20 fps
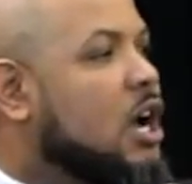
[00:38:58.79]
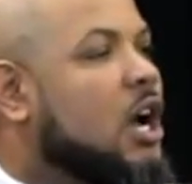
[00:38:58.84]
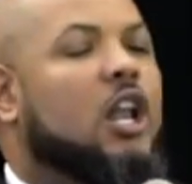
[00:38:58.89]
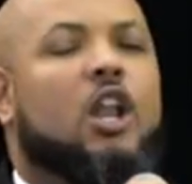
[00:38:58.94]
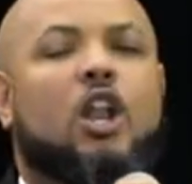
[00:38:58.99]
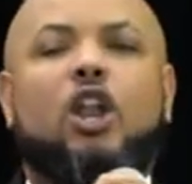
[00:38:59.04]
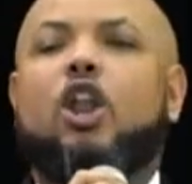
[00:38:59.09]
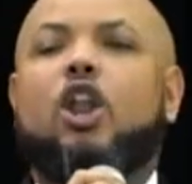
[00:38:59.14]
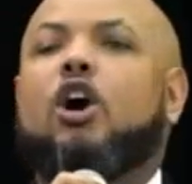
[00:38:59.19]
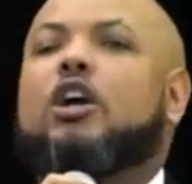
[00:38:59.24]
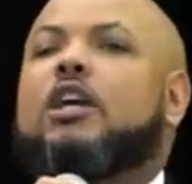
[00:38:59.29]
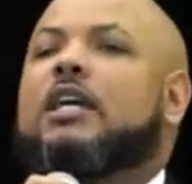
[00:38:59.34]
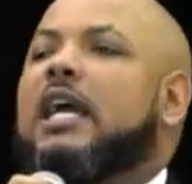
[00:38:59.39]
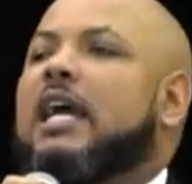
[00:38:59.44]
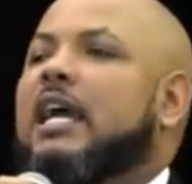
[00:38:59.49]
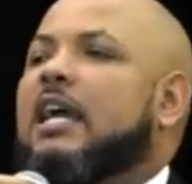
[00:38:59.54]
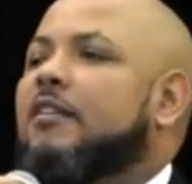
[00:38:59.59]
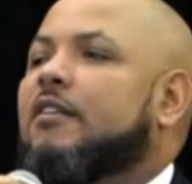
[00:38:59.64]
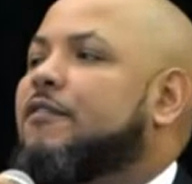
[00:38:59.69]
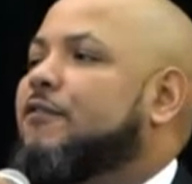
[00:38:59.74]

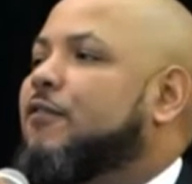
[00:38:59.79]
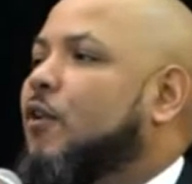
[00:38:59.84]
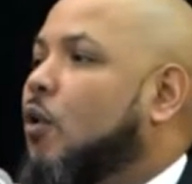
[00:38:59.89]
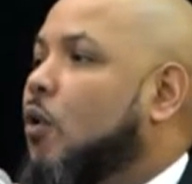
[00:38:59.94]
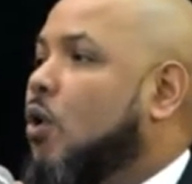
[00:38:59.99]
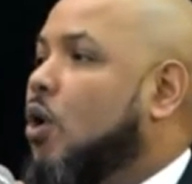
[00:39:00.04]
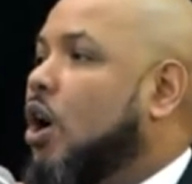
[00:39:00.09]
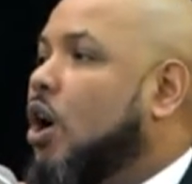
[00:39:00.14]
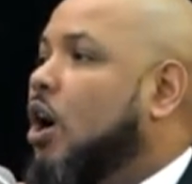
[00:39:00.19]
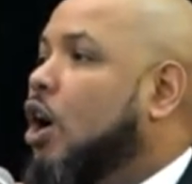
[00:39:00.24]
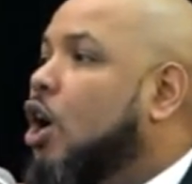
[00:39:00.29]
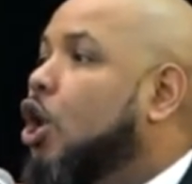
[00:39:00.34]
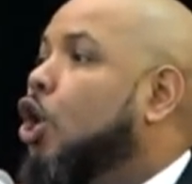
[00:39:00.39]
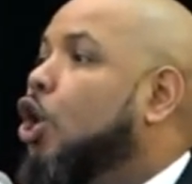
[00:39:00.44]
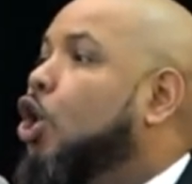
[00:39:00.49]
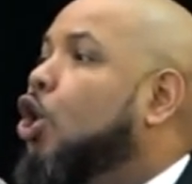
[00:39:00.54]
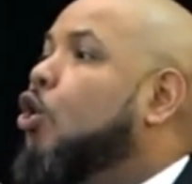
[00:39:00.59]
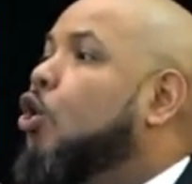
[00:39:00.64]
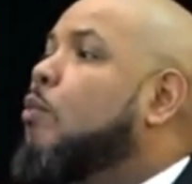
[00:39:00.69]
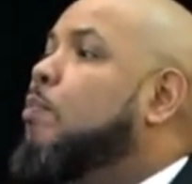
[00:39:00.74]
Looking for
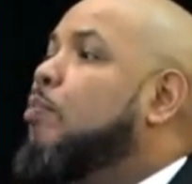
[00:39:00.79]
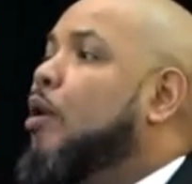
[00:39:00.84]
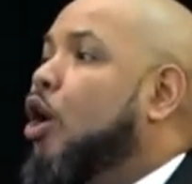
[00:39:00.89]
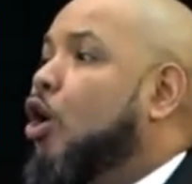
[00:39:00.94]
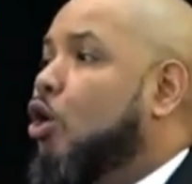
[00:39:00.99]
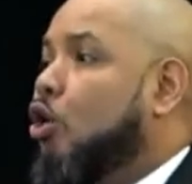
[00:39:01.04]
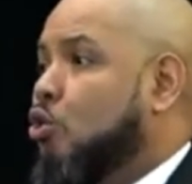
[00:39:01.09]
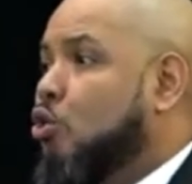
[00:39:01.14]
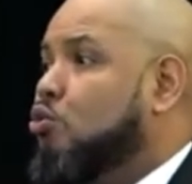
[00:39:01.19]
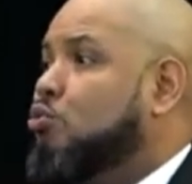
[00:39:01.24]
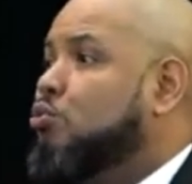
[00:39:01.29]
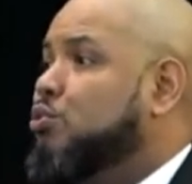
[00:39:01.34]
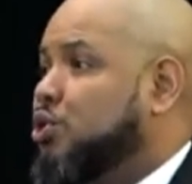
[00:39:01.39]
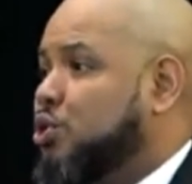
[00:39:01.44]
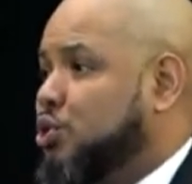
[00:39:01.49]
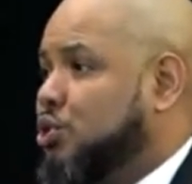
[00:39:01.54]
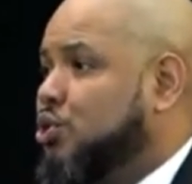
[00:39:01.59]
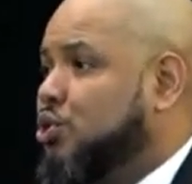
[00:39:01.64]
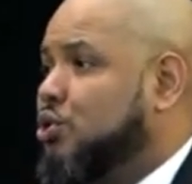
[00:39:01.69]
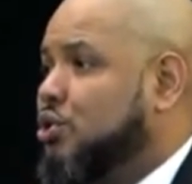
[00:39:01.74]

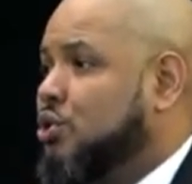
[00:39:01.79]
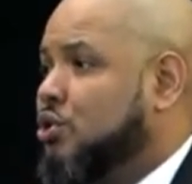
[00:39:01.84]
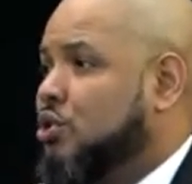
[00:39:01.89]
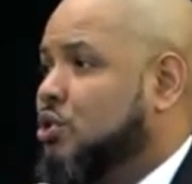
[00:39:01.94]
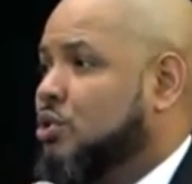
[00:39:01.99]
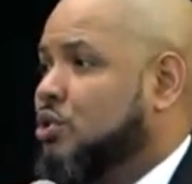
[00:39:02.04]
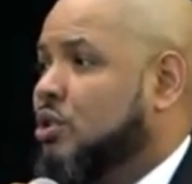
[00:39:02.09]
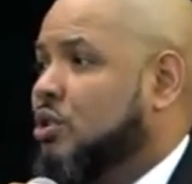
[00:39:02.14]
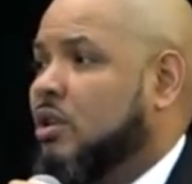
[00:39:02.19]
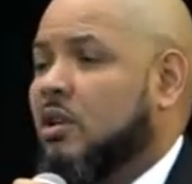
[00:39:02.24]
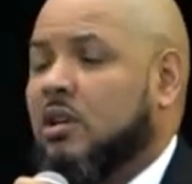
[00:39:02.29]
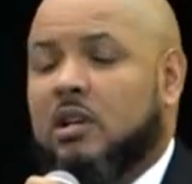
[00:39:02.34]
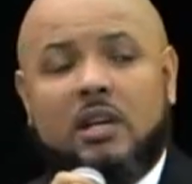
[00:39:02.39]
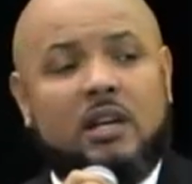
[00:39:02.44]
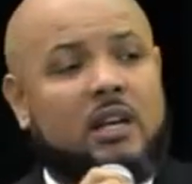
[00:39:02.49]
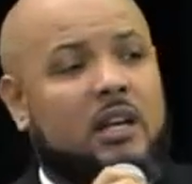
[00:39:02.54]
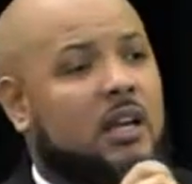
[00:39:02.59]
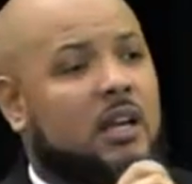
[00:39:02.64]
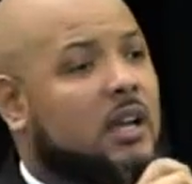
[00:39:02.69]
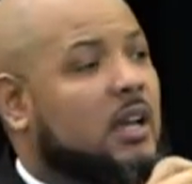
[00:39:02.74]
loopholes. Yeah
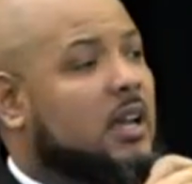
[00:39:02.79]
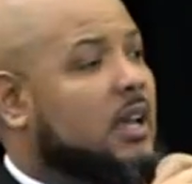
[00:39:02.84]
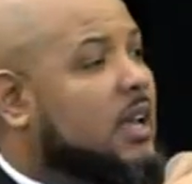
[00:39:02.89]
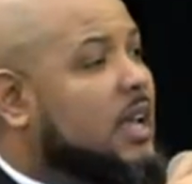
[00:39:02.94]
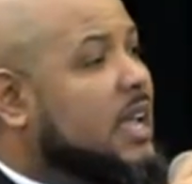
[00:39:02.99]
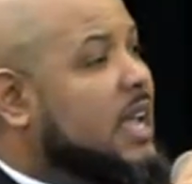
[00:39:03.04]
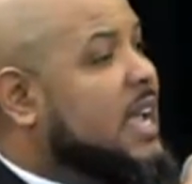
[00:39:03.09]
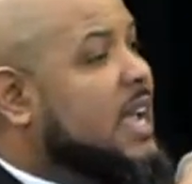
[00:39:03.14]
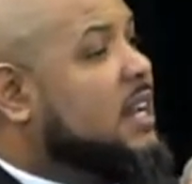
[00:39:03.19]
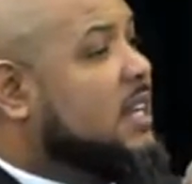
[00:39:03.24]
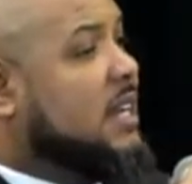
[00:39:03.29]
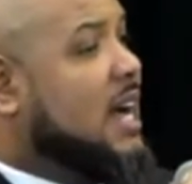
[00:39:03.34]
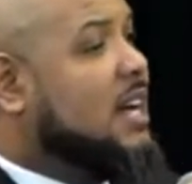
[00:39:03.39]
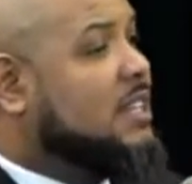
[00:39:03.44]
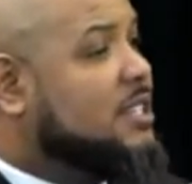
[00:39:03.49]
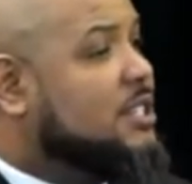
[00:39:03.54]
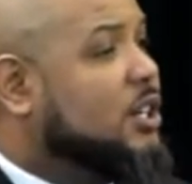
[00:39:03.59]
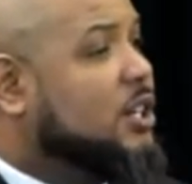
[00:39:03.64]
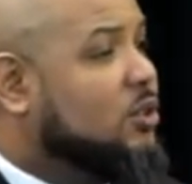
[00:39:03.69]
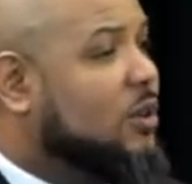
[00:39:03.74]
in
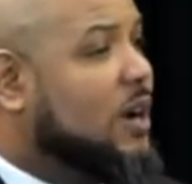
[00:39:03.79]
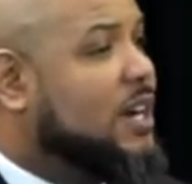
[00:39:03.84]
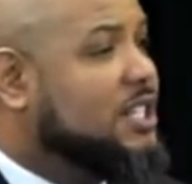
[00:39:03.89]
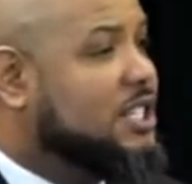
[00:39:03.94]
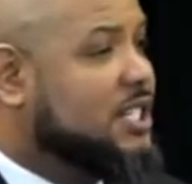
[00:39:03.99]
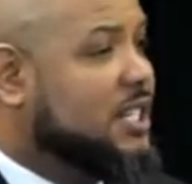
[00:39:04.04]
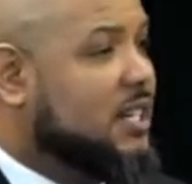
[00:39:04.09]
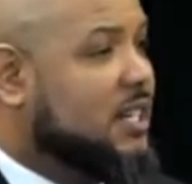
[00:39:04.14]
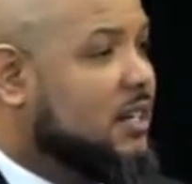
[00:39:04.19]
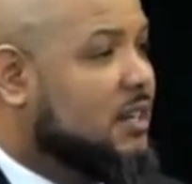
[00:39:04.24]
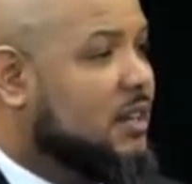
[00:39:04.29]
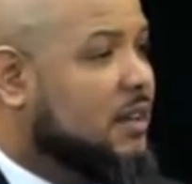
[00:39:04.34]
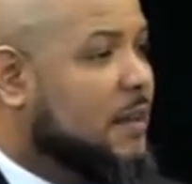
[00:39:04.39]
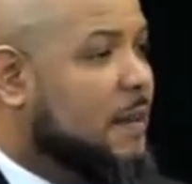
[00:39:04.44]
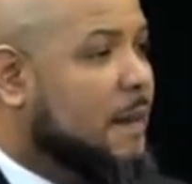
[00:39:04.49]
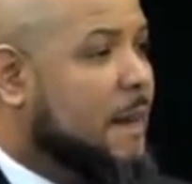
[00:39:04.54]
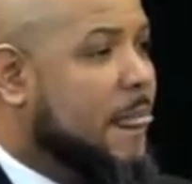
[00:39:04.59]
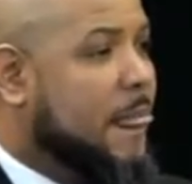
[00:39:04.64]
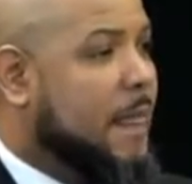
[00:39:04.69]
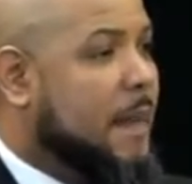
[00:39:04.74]
consecration.
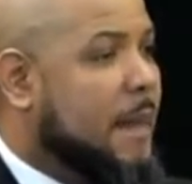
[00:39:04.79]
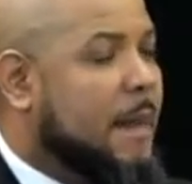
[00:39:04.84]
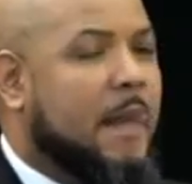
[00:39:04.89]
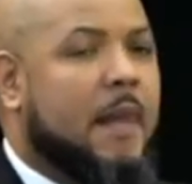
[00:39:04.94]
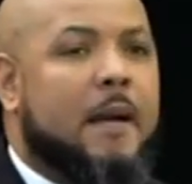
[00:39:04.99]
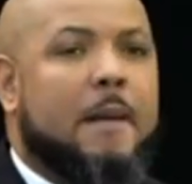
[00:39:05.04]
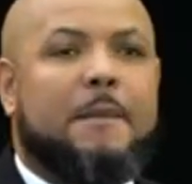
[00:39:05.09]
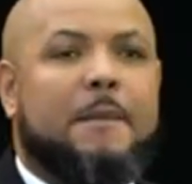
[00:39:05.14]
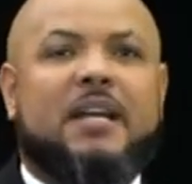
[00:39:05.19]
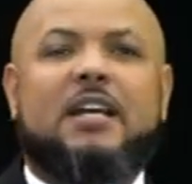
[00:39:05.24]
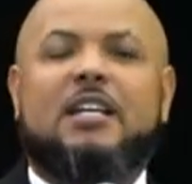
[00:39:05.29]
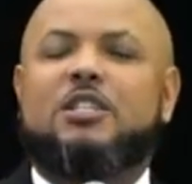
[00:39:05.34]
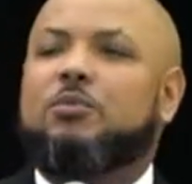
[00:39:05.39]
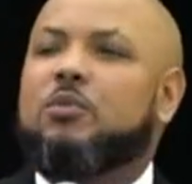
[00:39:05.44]
Because